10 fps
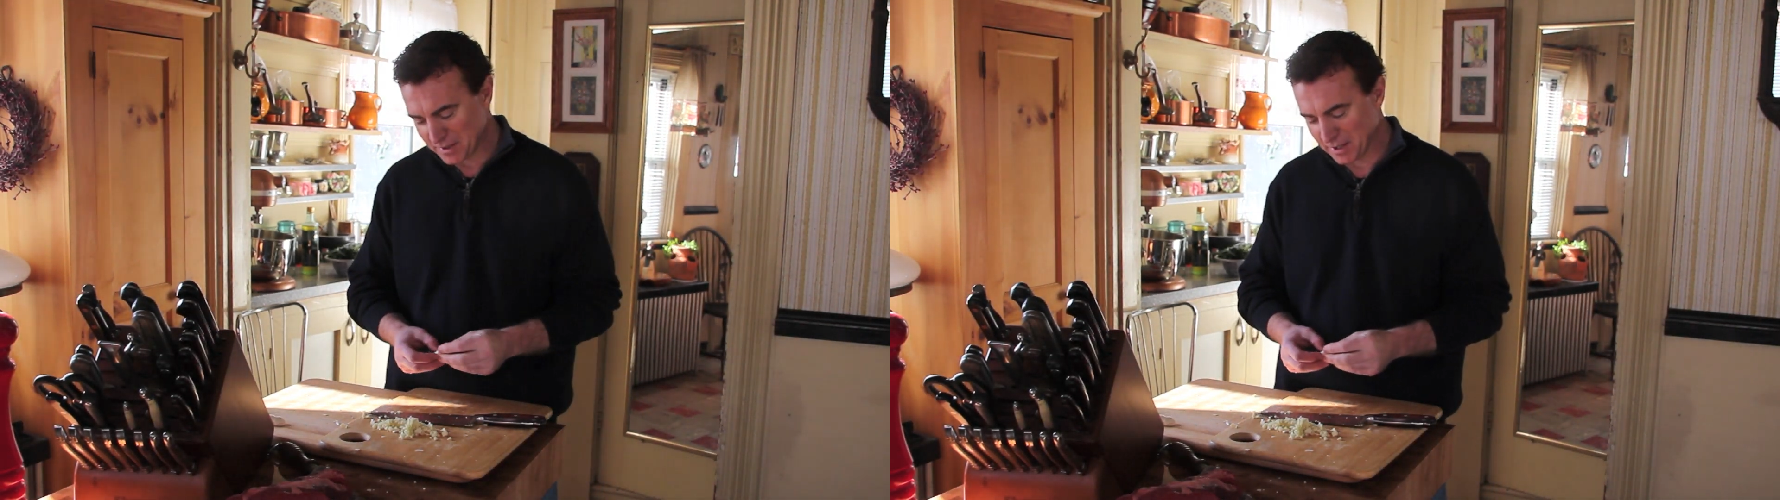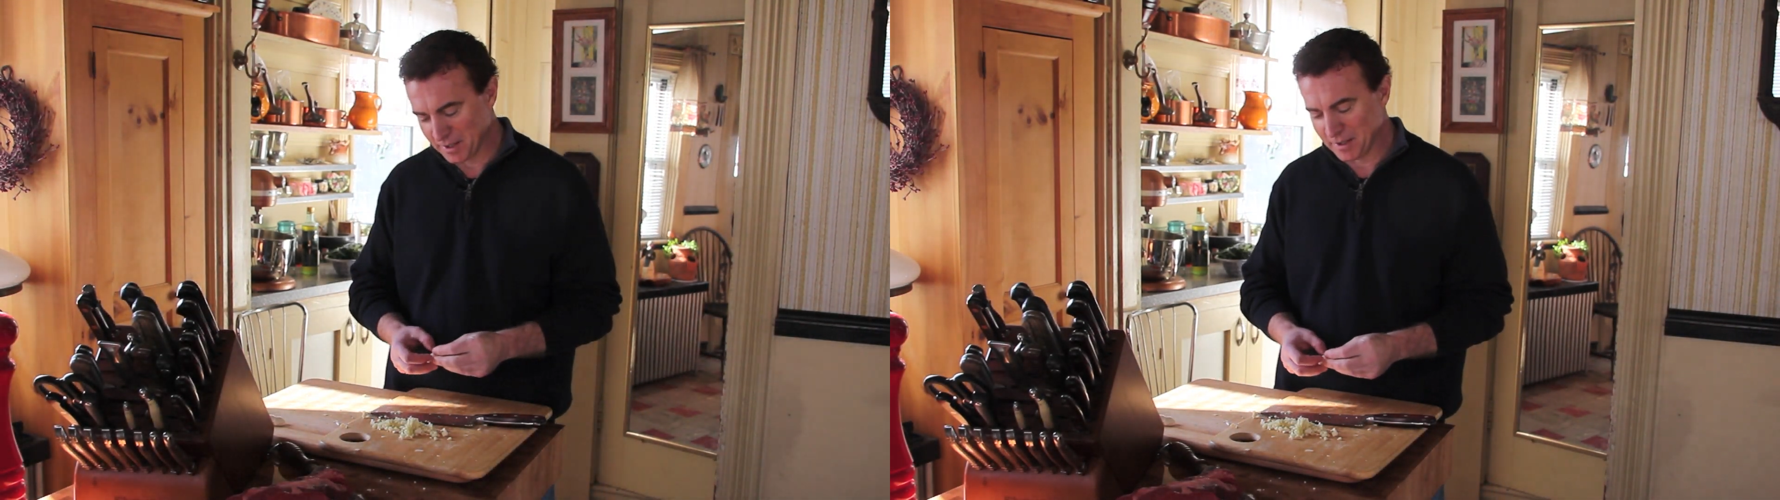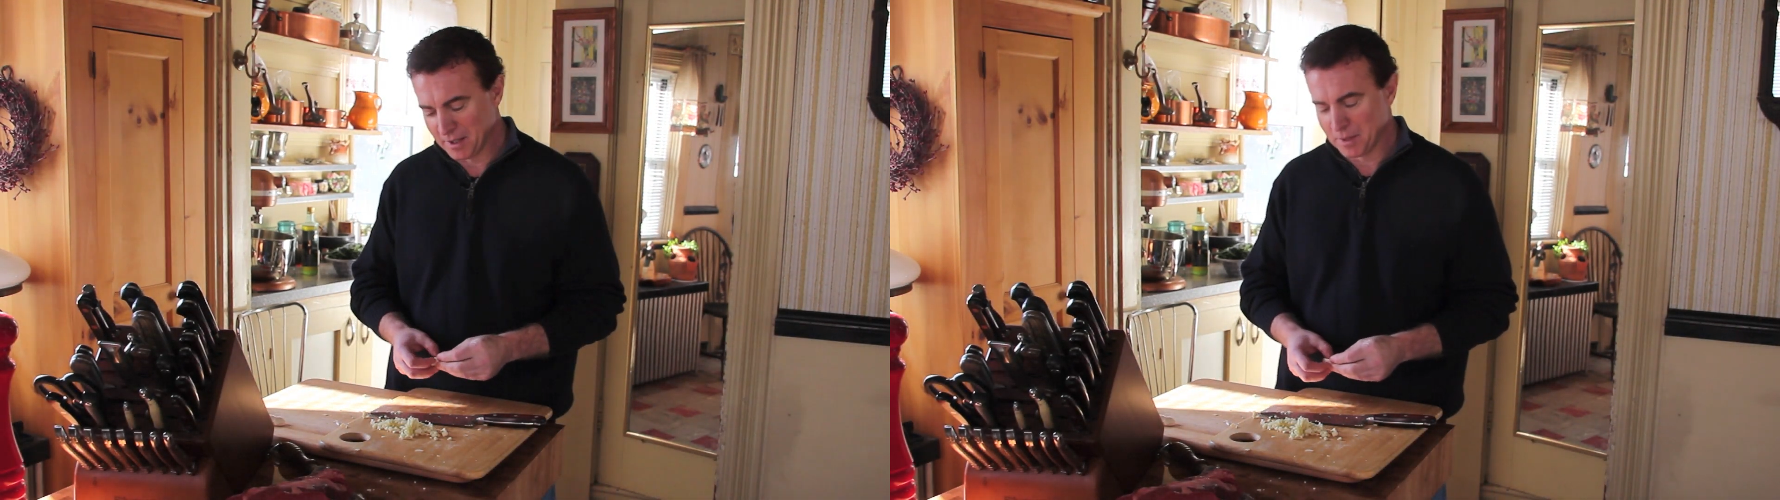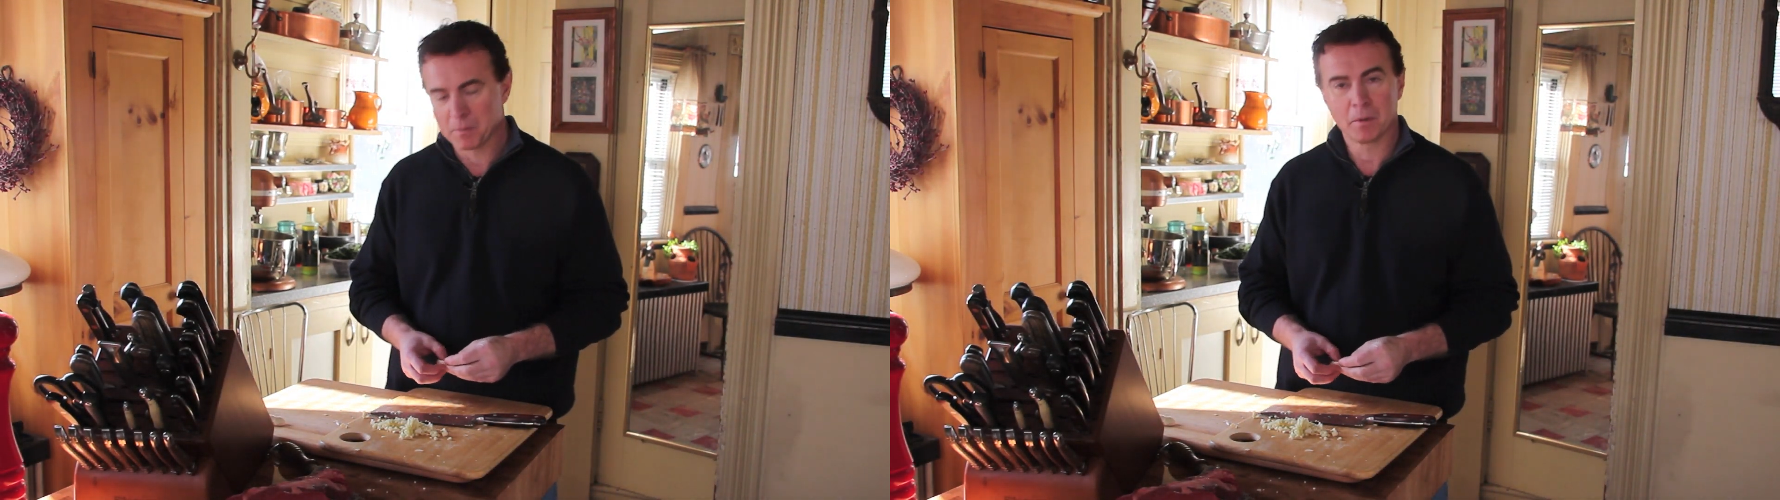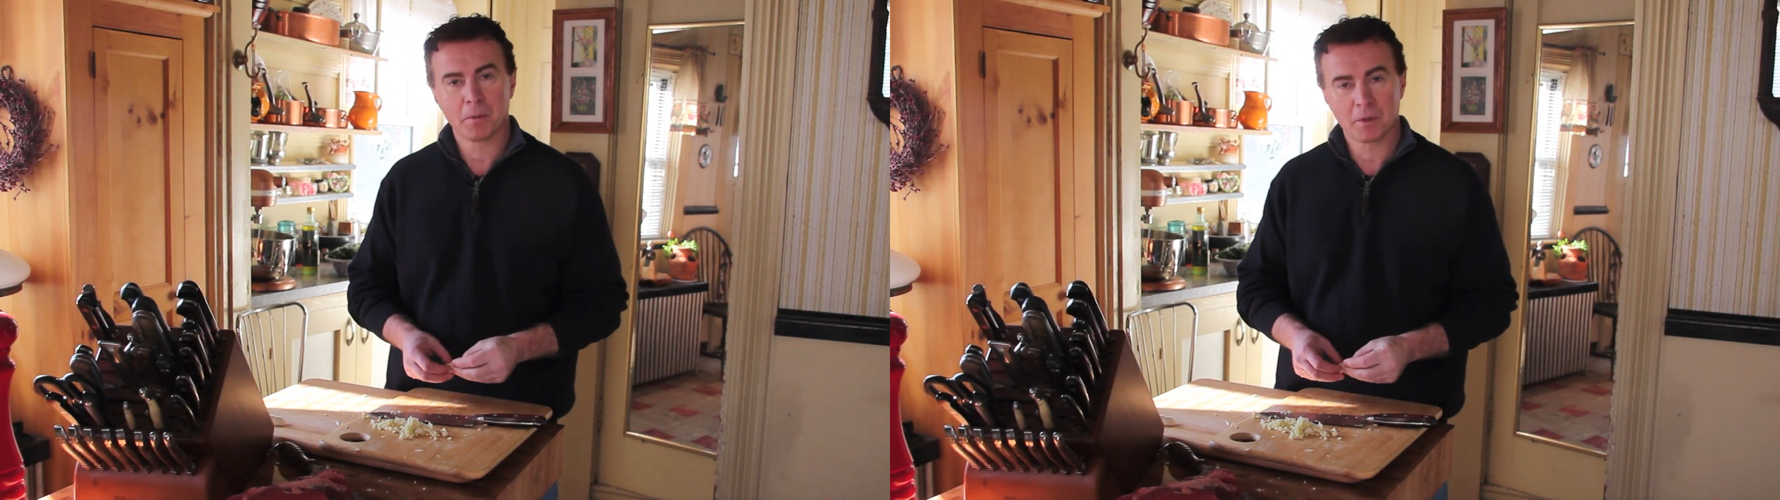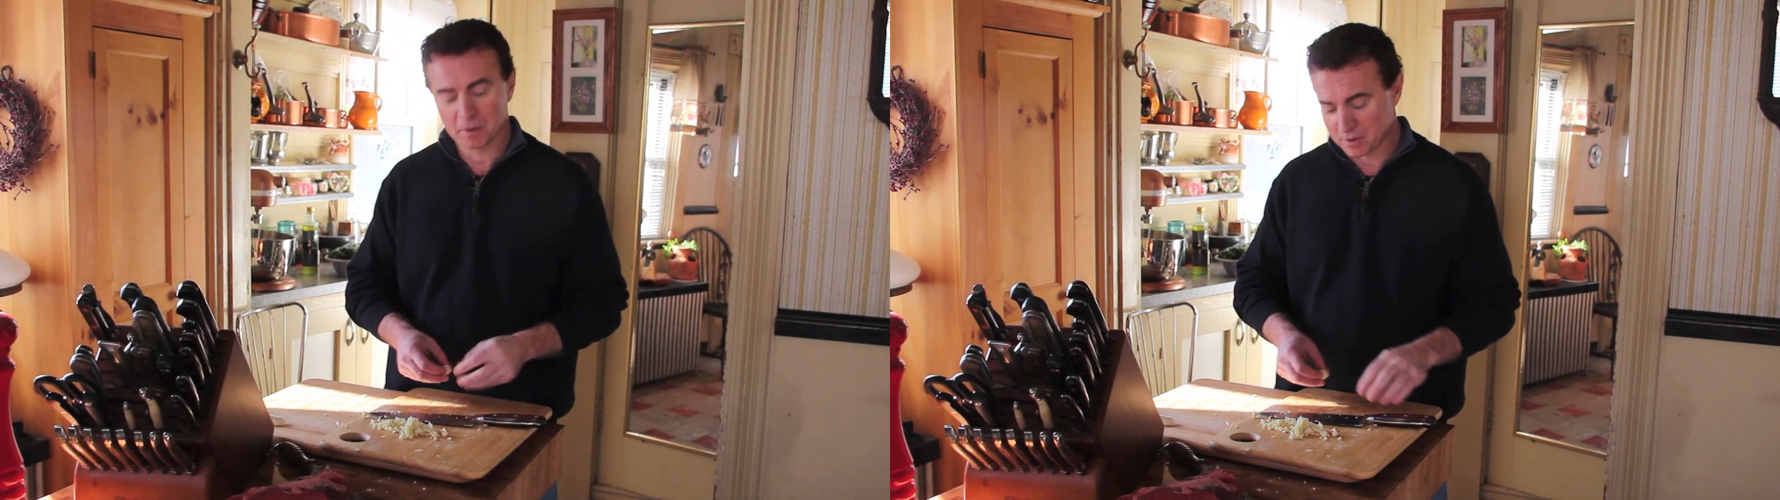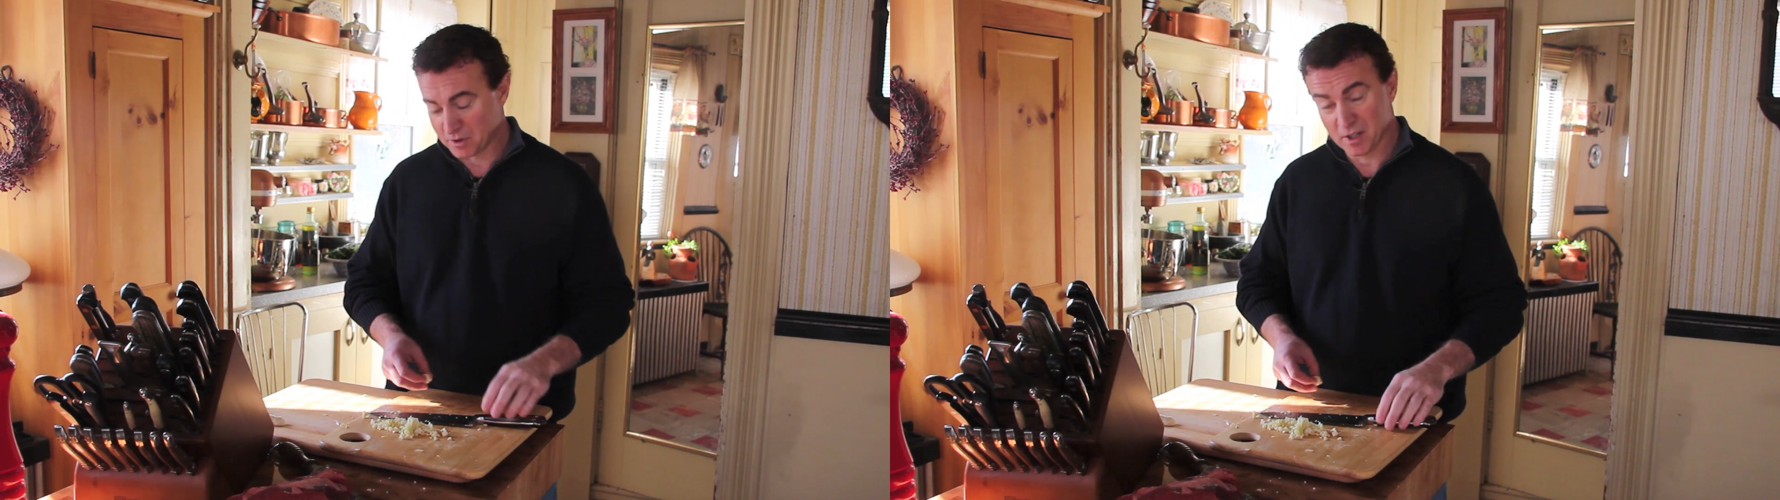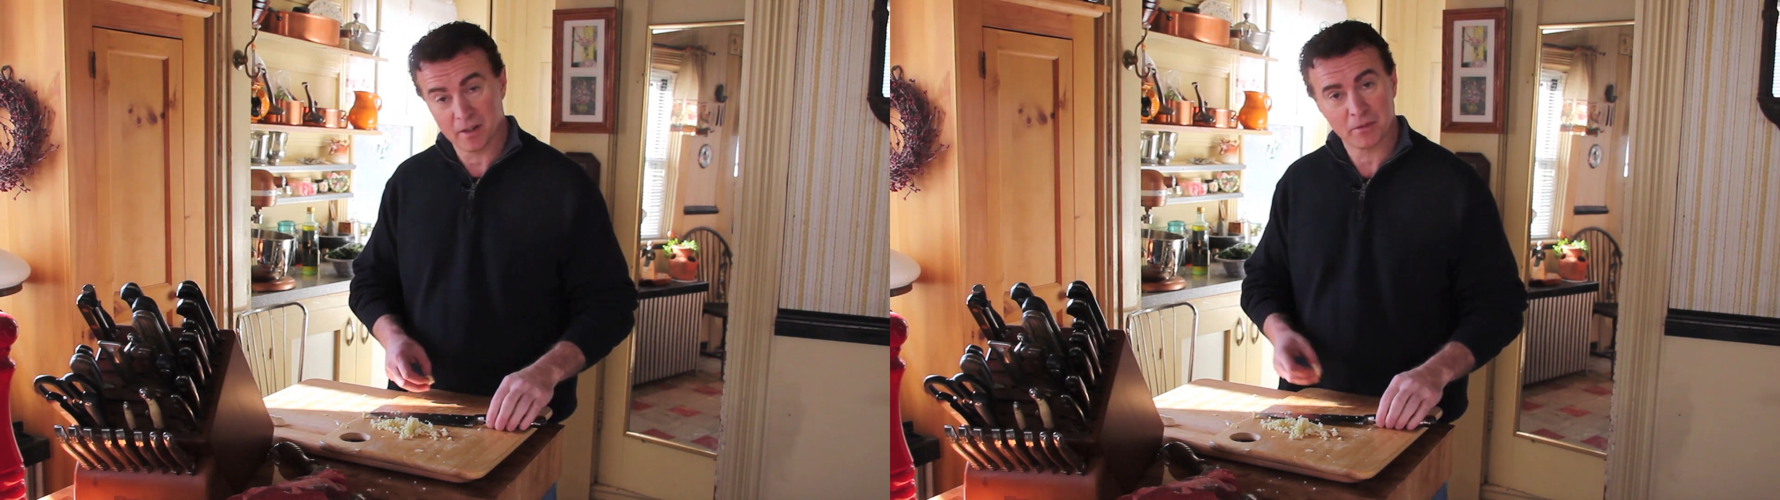mon oncle
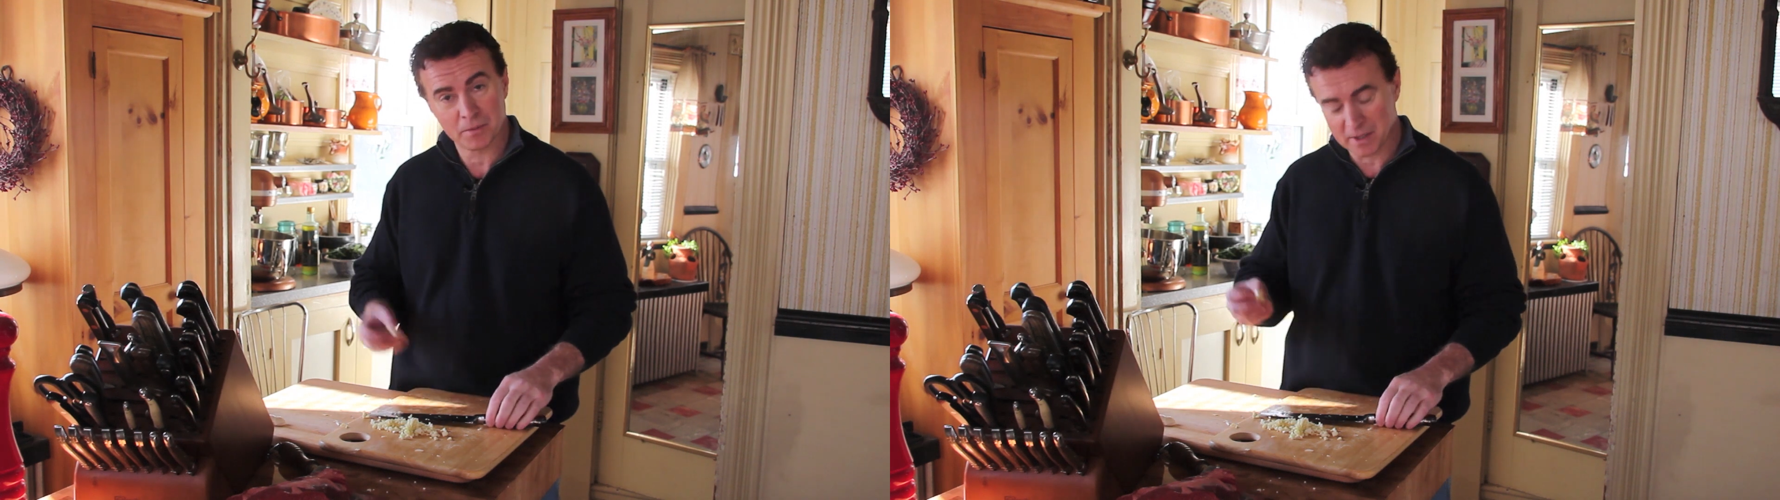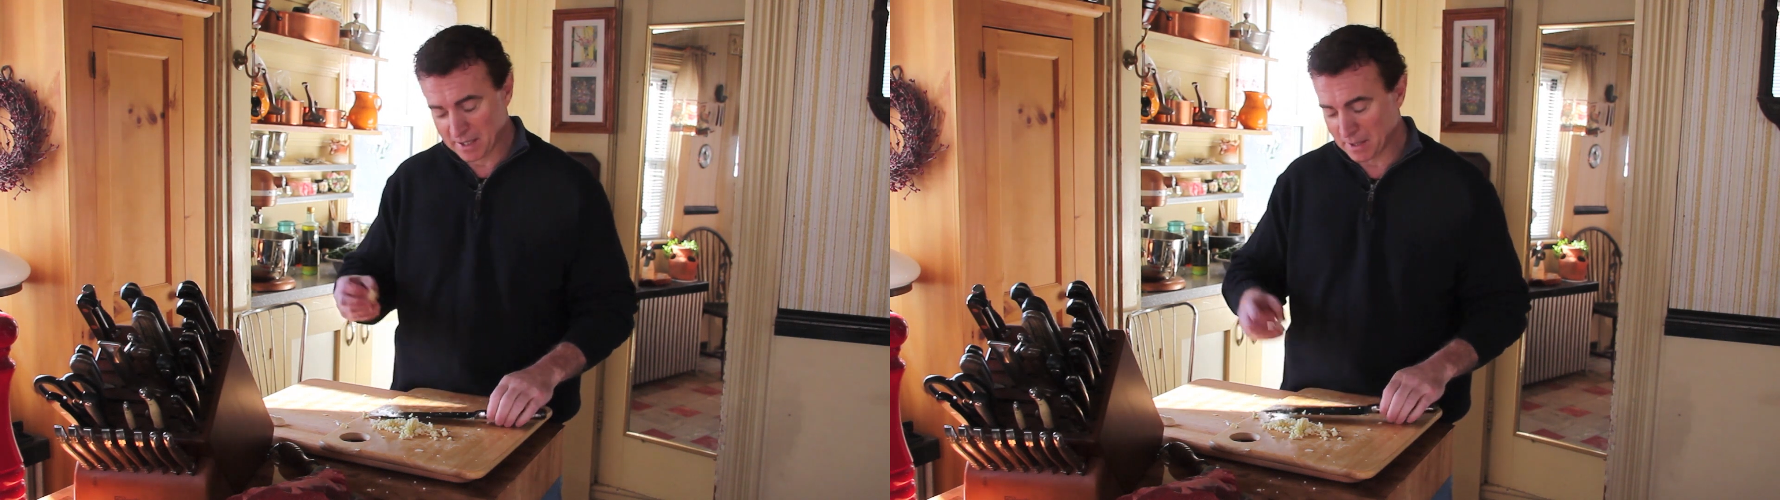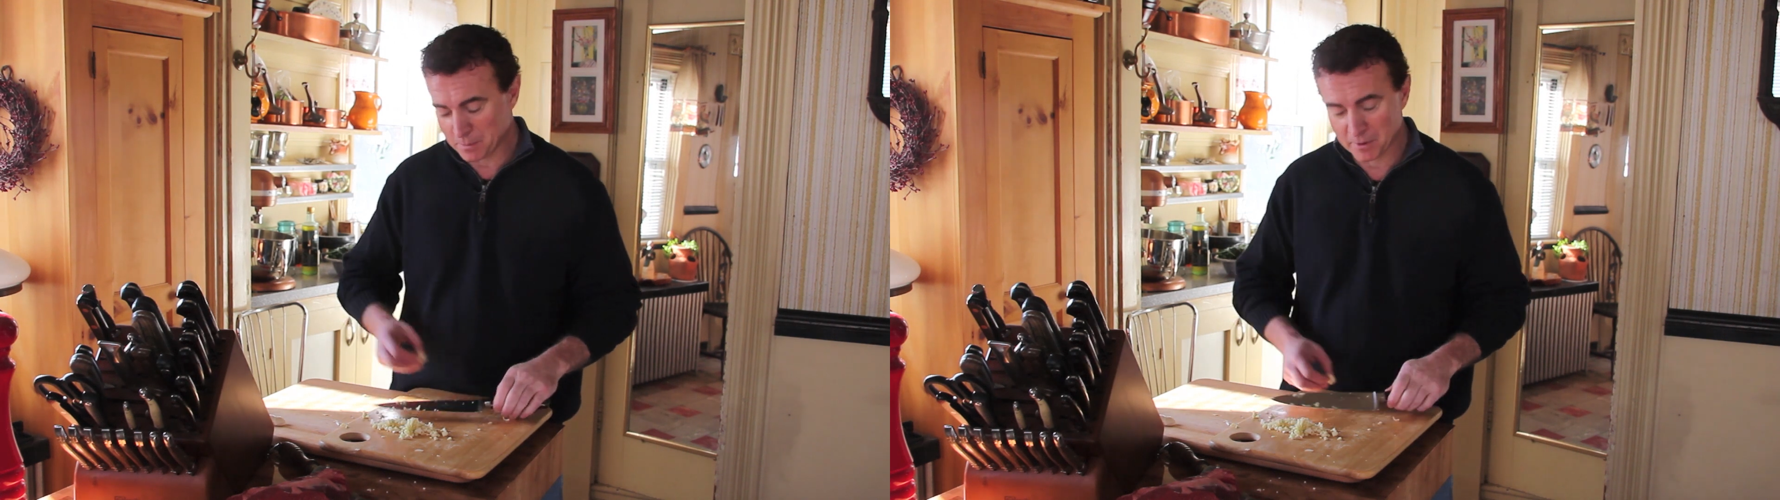Jean from the Cape,